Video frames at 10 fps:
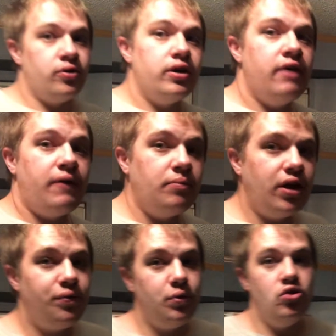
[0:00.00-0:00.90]
if I'm
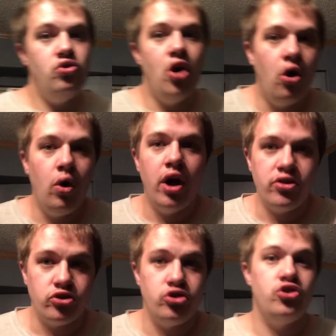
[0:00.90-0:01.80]
left with no
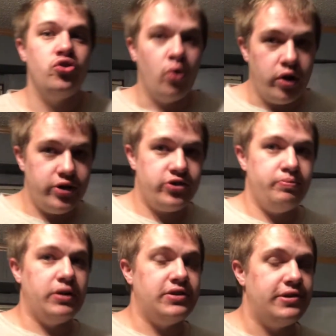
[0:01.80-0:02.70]
other choice
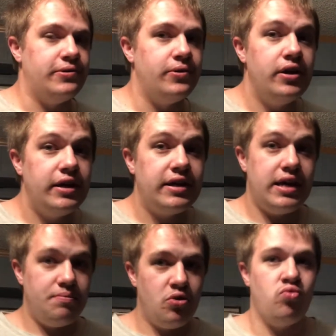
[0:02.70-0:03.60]
but to
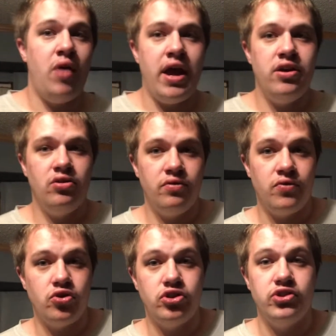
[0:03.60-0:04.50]
keep the regular
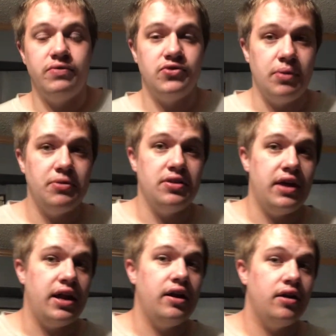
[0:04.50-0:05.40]
versions of
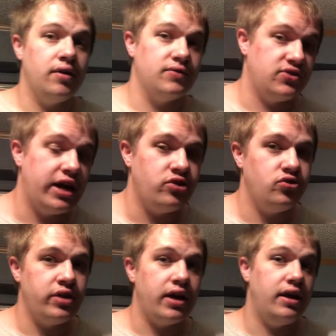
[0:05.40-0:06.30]
of a statue
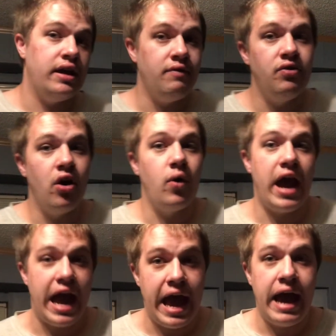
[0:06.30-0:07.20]
that even though
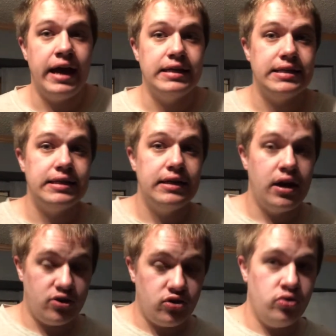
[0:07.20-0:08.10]
has an
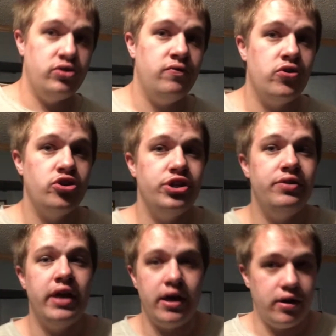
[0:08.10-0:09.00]
exclusive version,
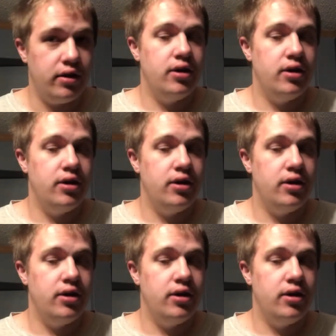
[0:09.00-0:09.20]
then